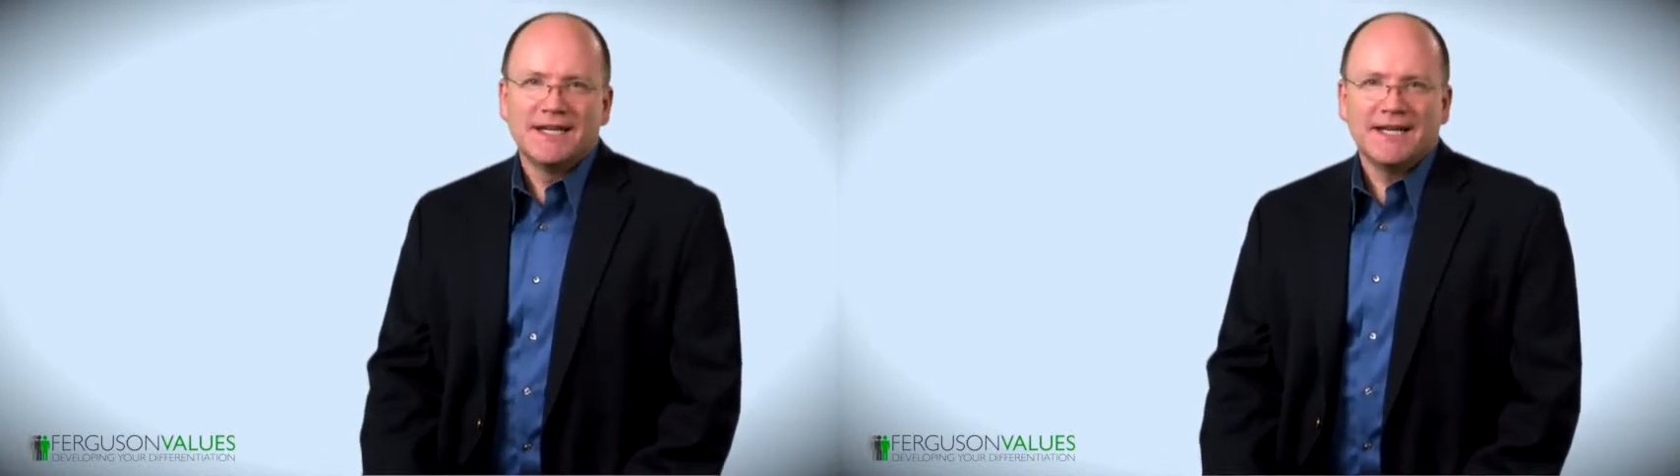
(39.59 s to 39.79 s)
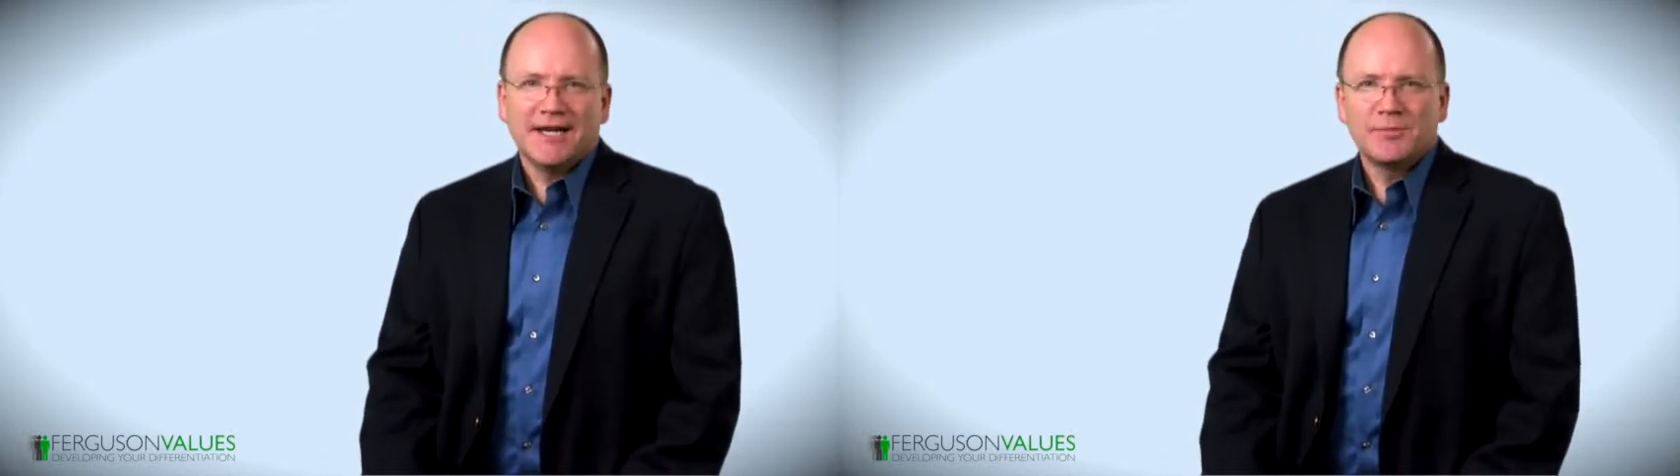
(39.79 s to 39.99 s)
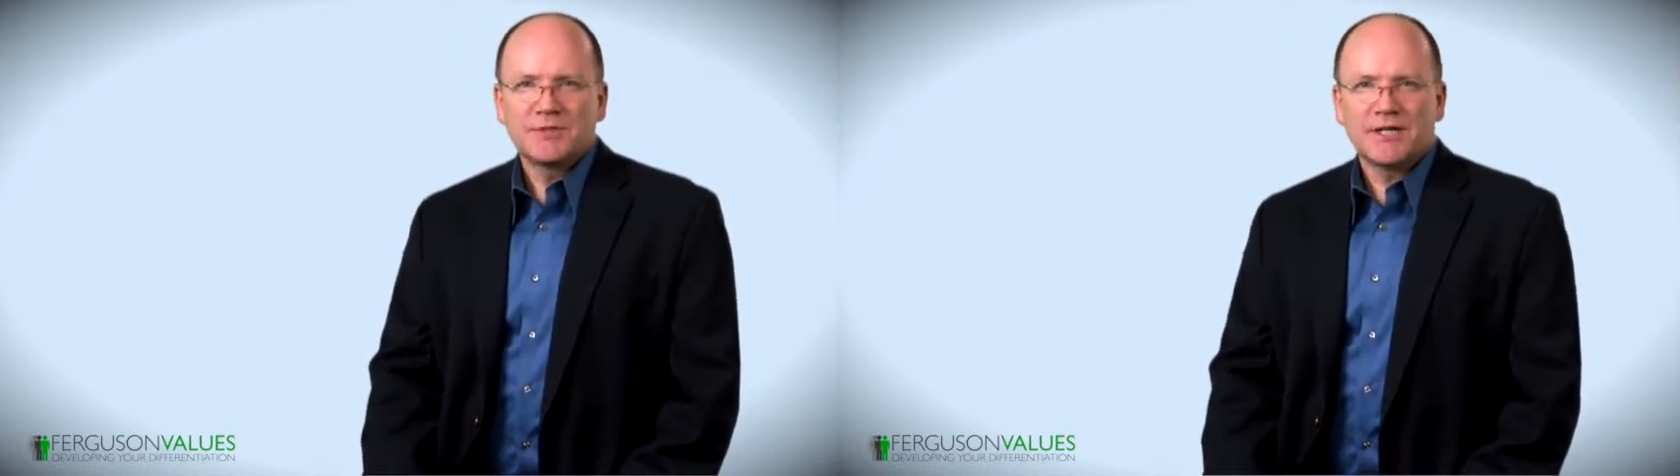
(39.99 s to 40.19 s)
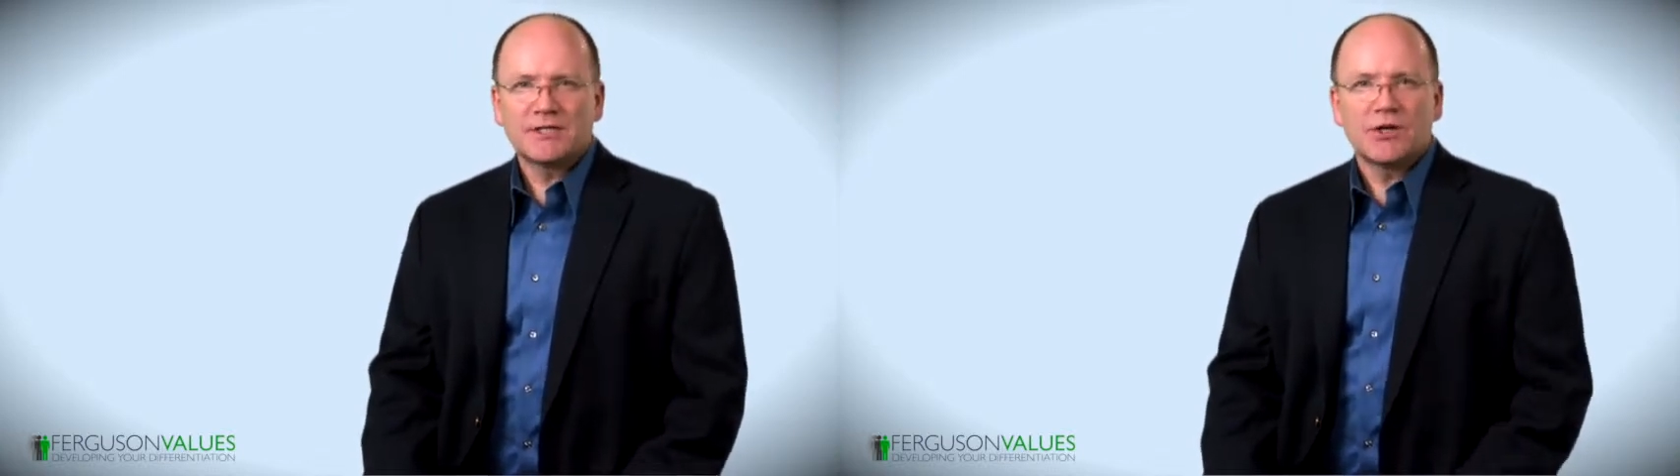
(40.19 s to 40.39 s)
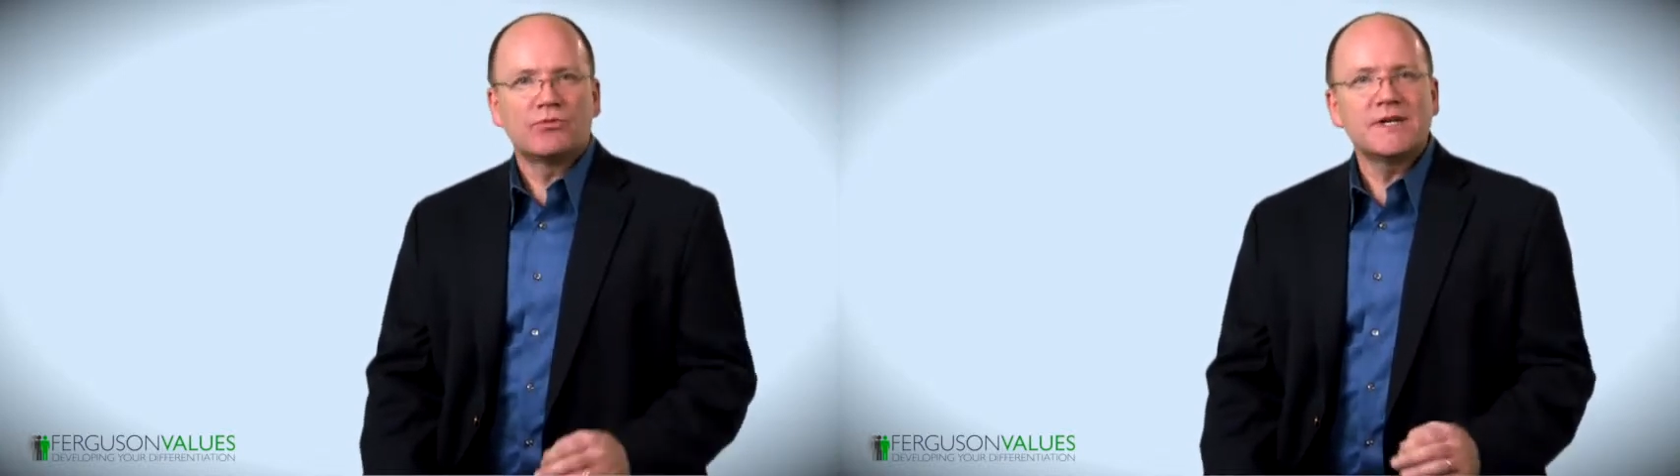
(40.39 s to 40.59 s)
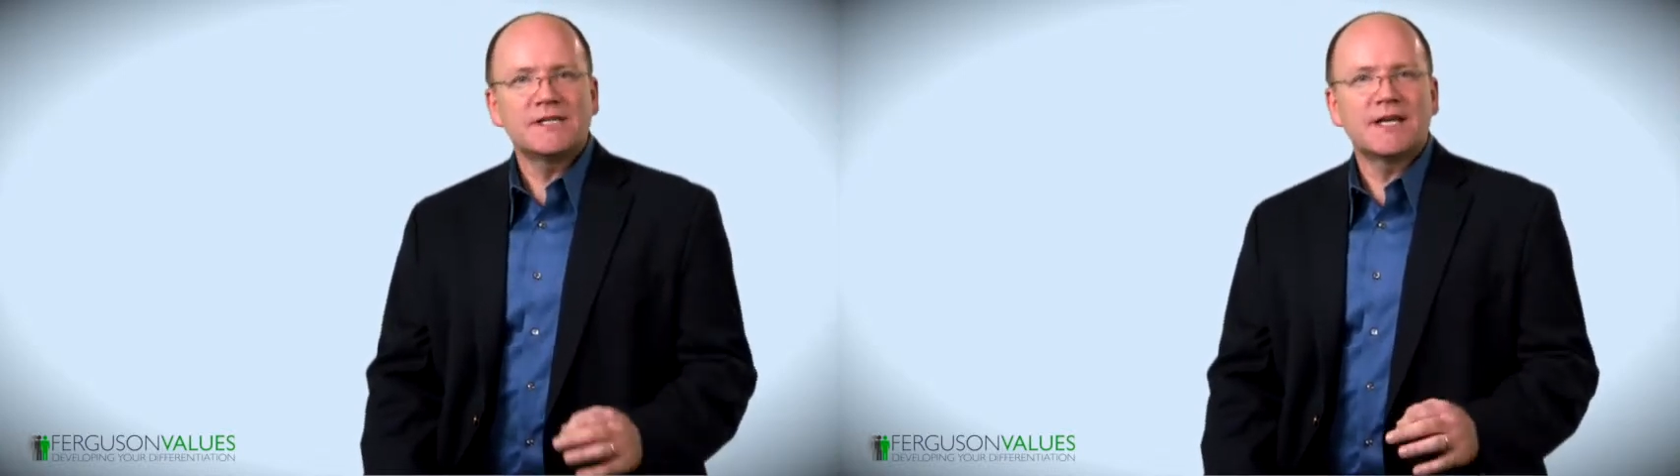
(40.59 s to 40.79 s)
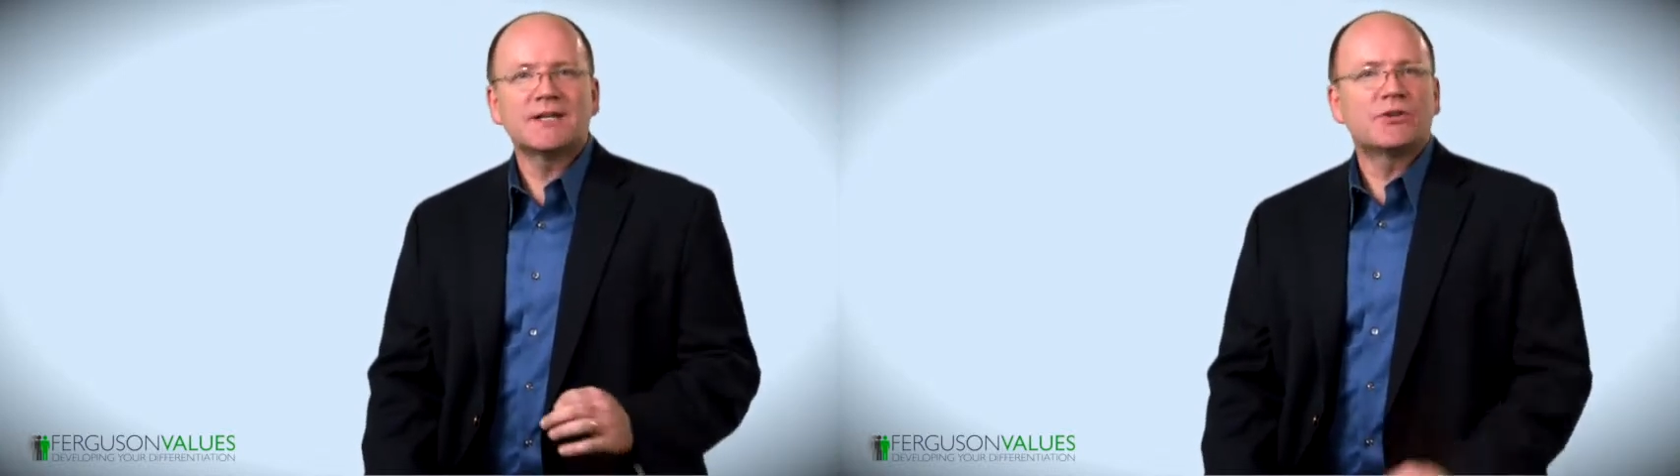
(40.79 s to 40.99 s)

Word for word: It helps us reset